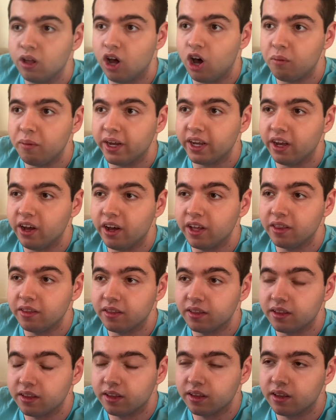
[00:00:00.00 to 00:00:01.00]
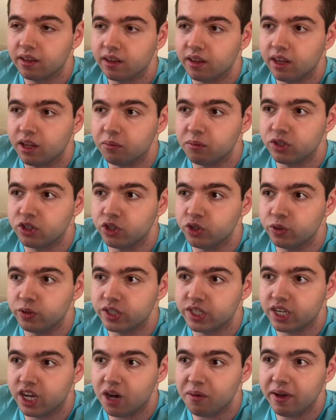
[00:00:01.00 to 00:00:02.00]
Oh my god, number two
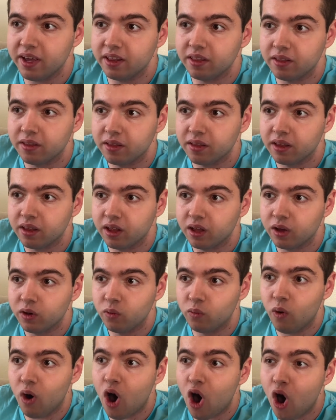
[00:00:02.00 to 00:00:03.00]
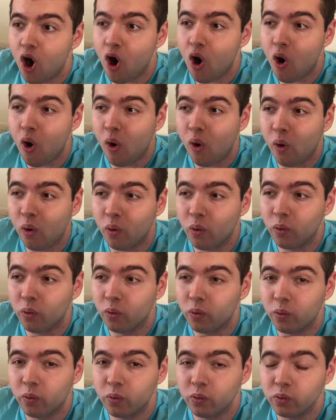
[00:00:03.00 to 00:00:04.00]
is coming.
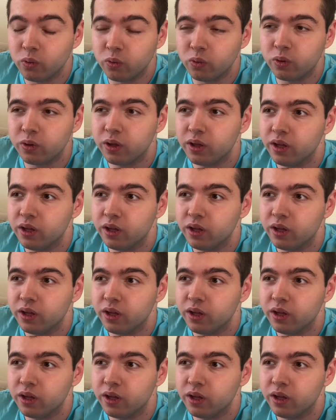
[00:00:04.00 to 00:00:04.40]
Whoa!